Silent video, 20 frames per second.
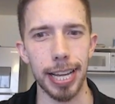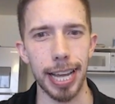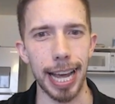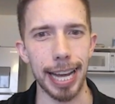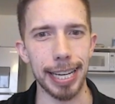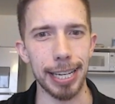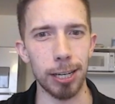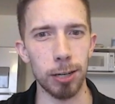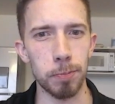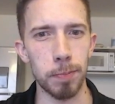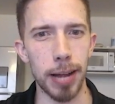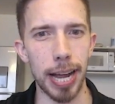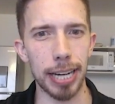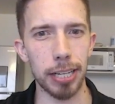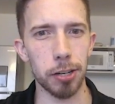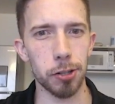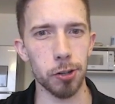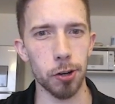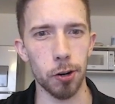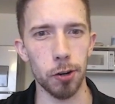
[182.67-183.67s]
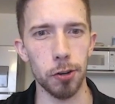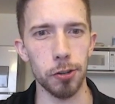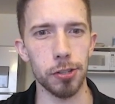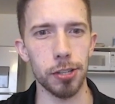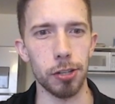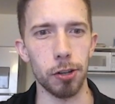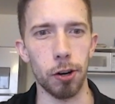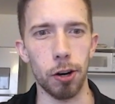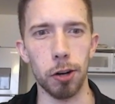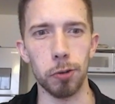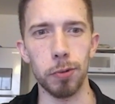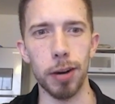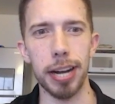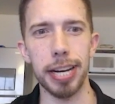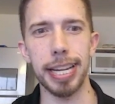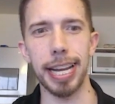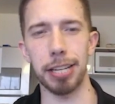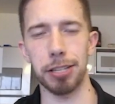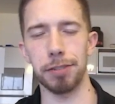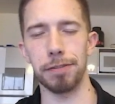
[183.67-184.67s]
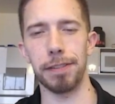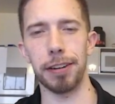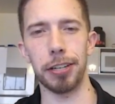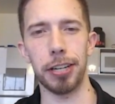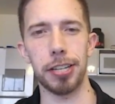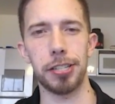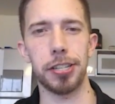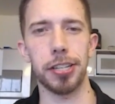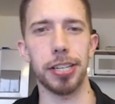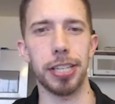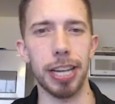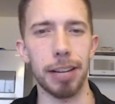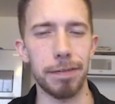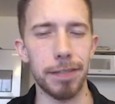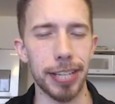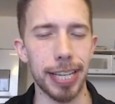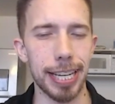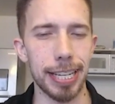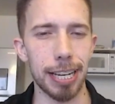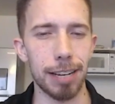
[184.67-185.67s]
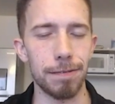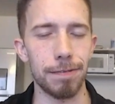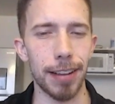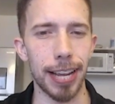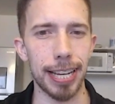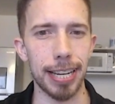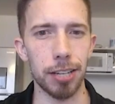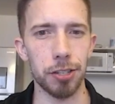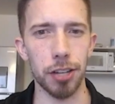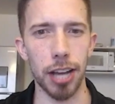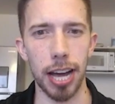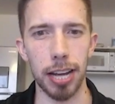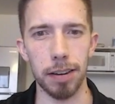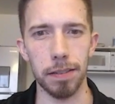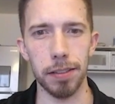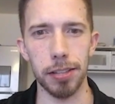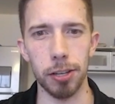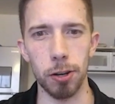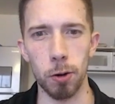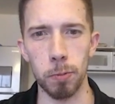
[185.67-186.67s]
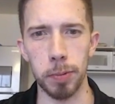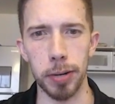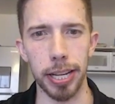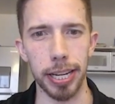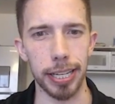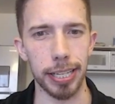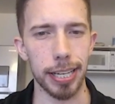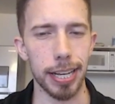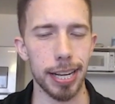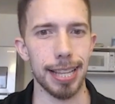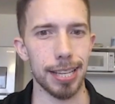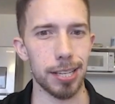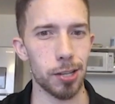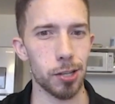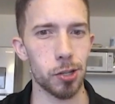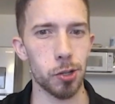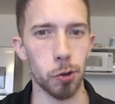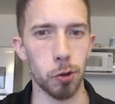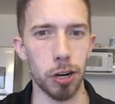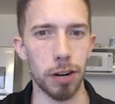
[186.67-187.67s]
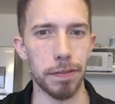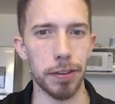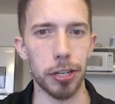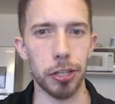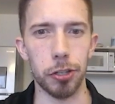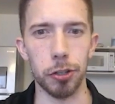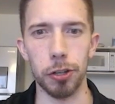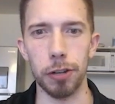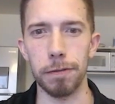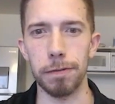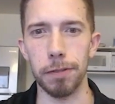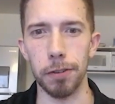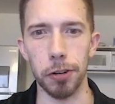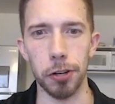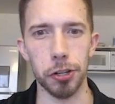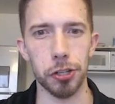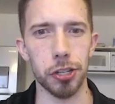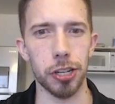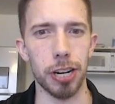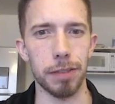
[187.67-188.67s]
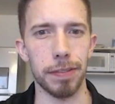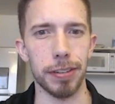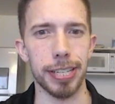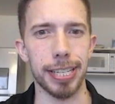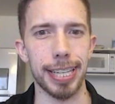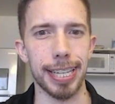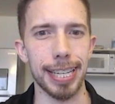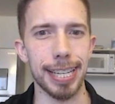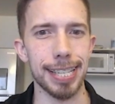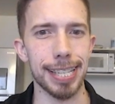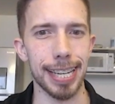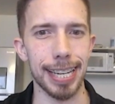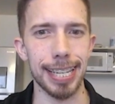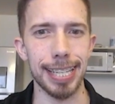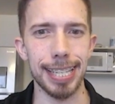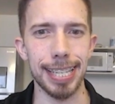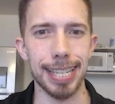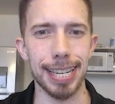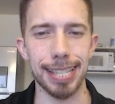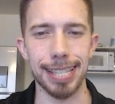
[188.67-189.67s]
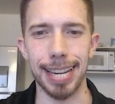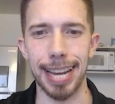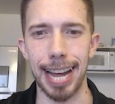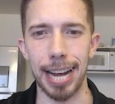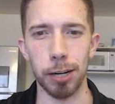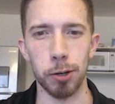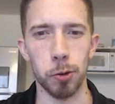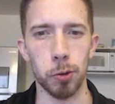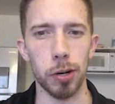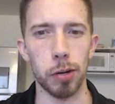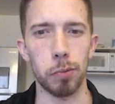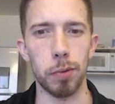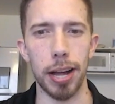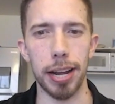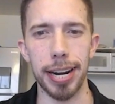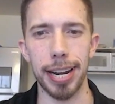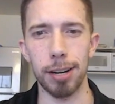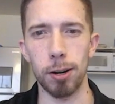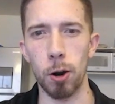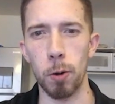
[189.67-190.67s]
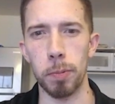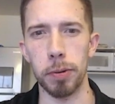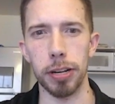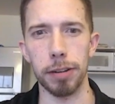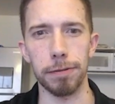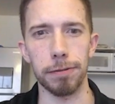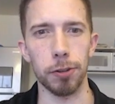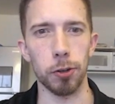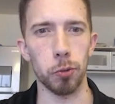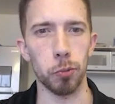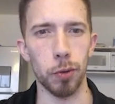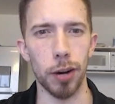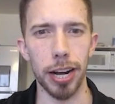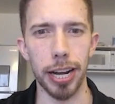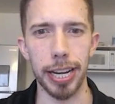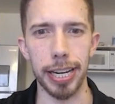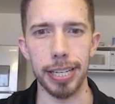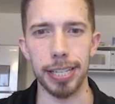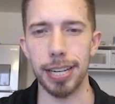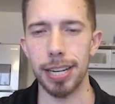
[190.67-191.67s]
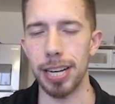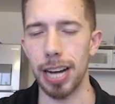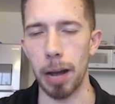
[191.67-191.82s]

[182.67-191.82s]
And here Magnus Carlsen already has a very significant advantage out of the opening. This is sort of a good version of a King's Indian attack or a red-eye opening for white.